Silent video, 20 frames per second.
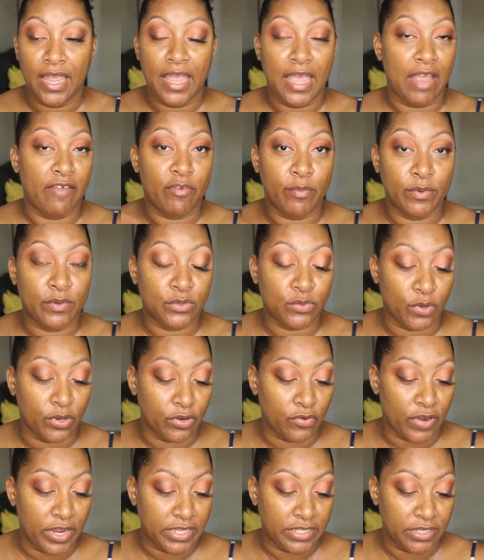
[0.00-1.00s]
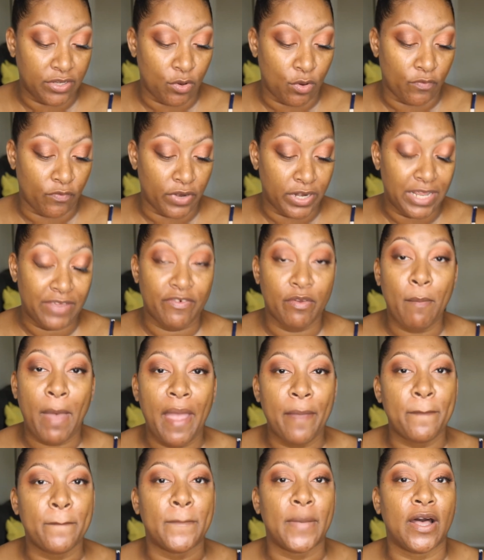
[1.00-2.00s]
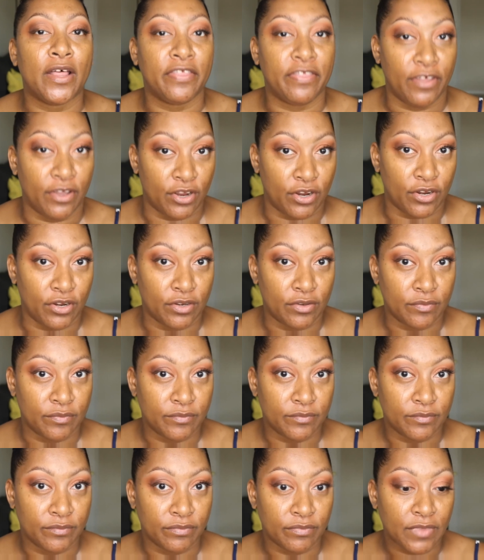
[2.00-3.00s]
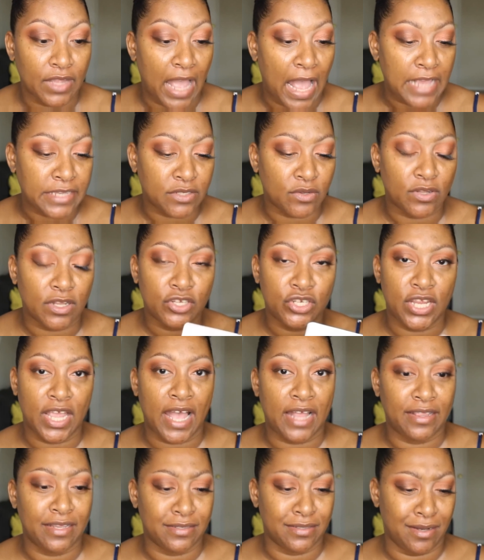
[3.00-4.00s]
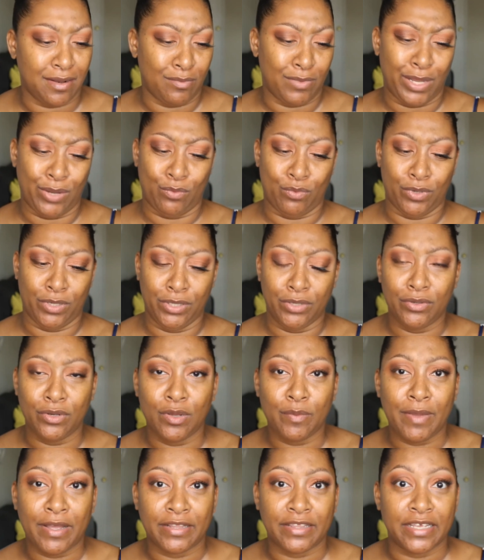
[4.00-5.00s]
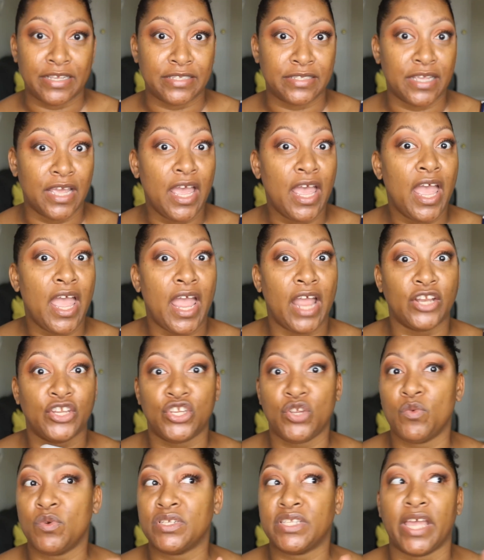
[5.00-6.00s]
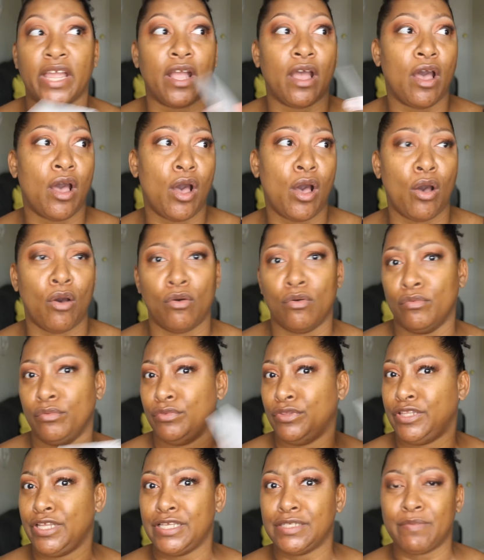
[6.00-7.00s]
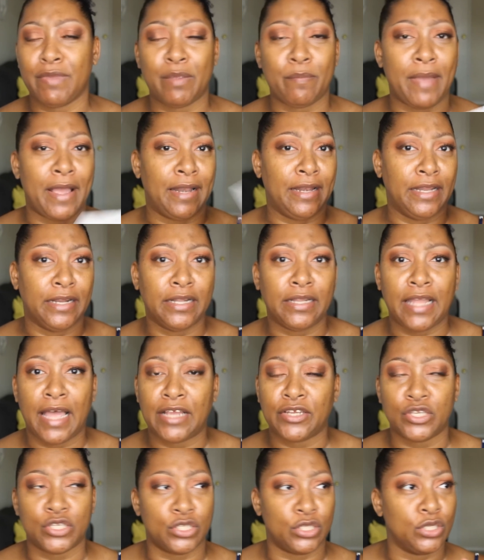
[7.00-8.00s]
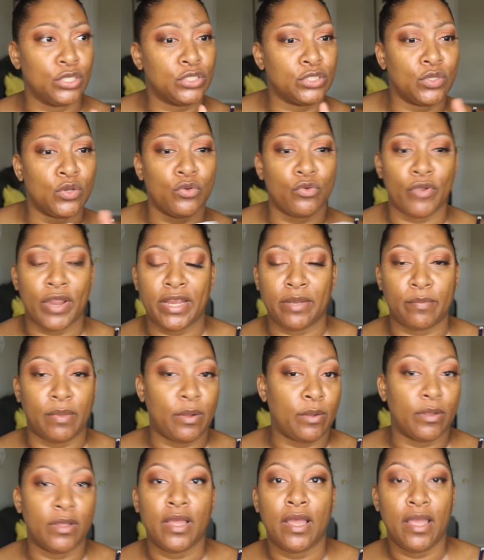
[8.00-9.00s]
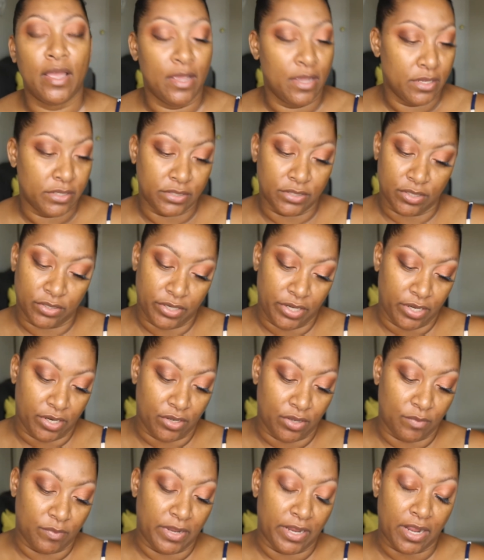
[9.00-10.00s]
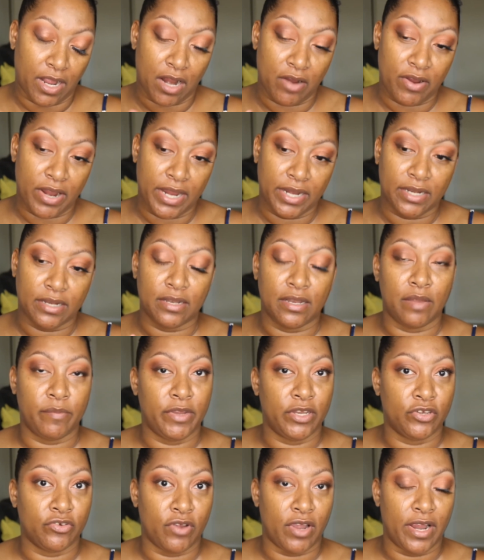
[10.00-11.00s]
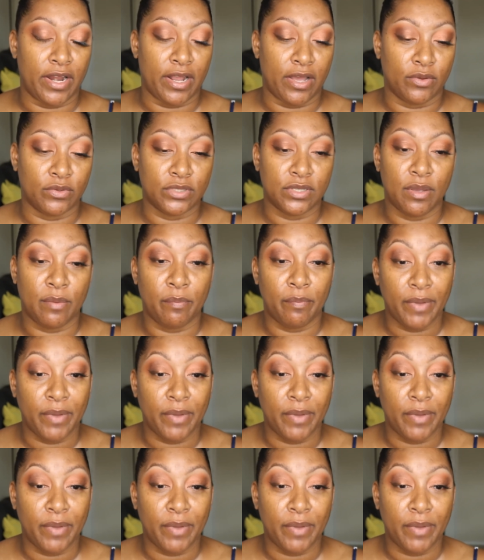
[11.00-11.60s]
Everybody's going crazy over it. Even my mother, I saw that she had this and I'm like, what do you know about this? And she was like, oh, these make my little lashes look so great. But so, you know, I'm like, all right, let me try it out.